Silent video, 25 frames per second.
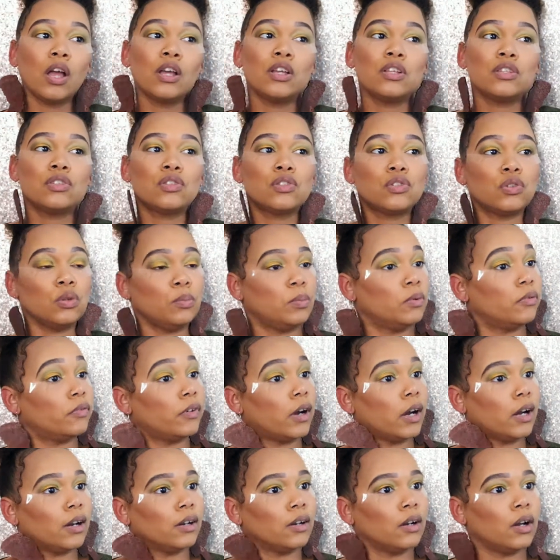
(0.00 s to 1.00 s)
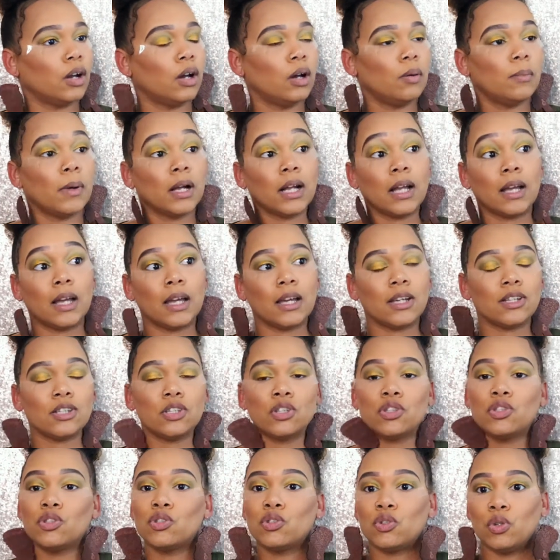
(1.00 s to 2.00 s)
Super fire. Oh my
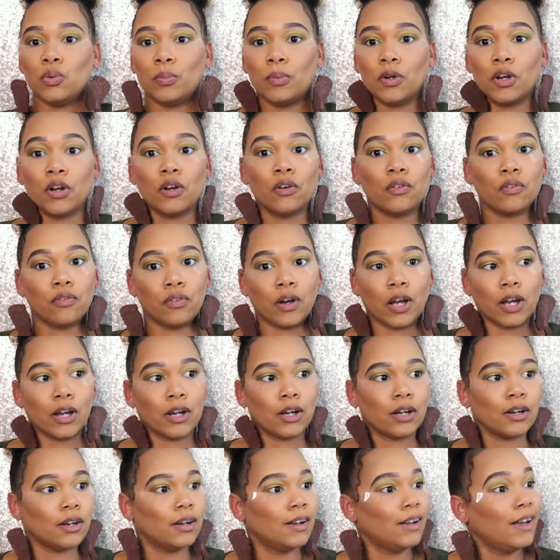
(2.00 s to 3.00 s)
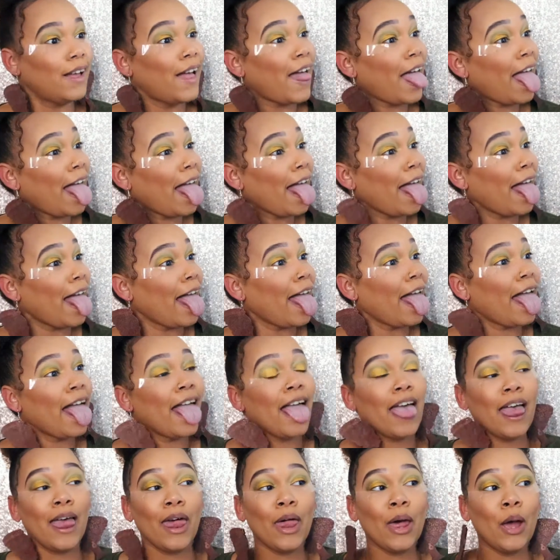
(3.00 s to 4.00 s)
gosh, super fire.
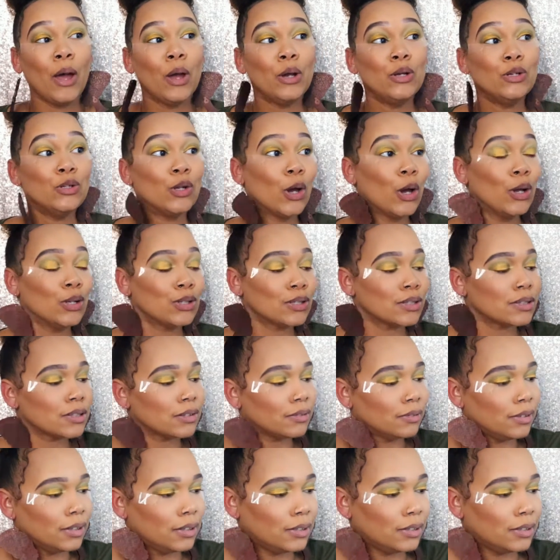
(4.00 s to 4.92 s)
Yes.